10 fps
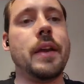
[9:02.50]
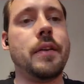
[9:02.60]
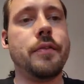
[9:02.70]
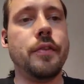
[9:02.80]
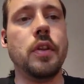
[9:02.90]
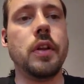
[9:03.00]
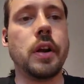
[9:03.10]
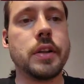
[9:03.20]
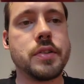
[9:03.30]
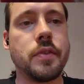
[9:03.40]
full
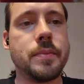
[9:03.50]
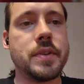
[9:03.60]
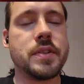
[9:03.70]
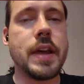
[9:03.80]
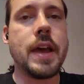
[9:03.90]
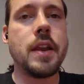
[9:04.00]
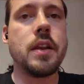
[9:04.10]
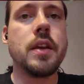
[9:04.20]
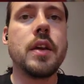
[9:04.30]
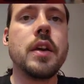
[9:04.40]
arts from the
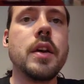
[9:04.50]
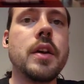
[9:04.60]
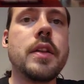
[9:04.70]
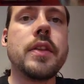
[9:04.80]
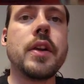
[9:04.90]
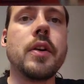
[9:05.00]
set. There